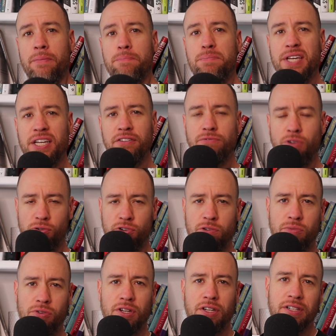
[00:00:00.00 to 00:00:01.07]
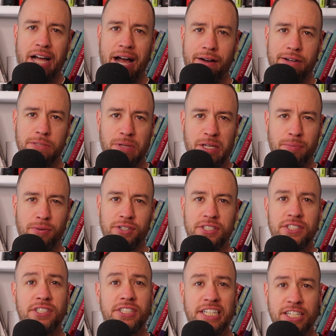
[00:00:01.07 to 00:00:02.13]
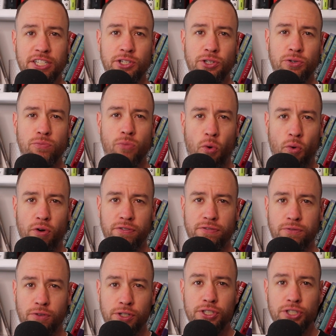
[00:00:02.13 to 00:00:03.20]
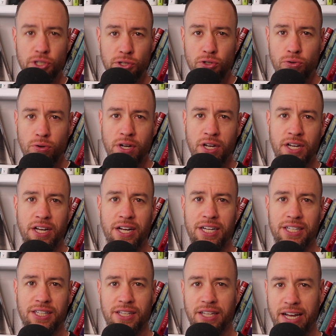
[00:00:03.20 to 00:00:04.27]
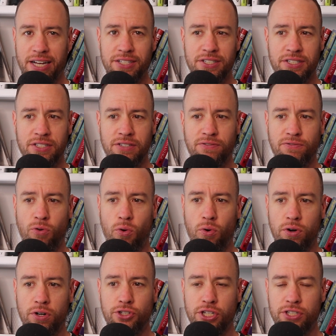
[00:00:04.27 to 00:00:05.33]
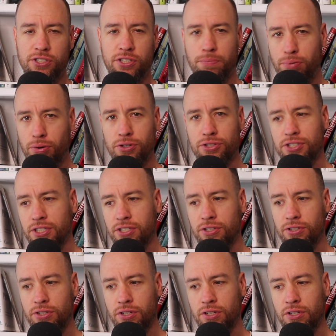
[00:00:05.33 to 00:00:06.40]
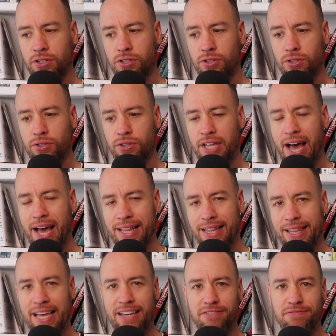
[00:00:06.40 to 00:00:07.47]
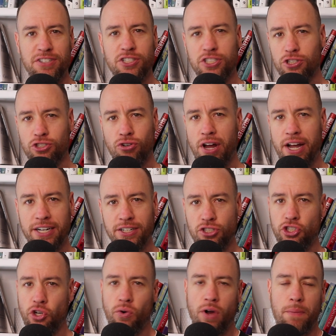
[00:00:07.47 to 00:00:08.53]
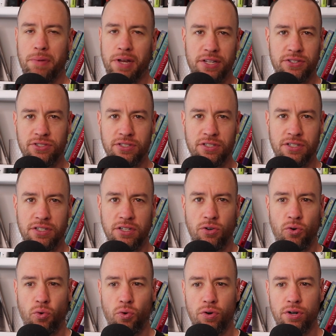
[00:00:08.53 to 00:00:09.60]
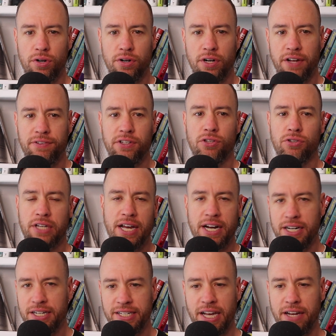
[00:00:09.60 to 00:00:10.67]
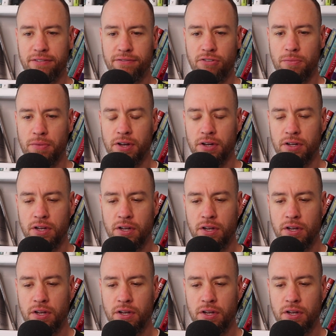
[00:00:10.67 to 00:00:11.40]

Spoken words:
Being vulnerable allows people to see you more for you and less for just the person that they feel you're trying to show up as. Or if you look at it again from a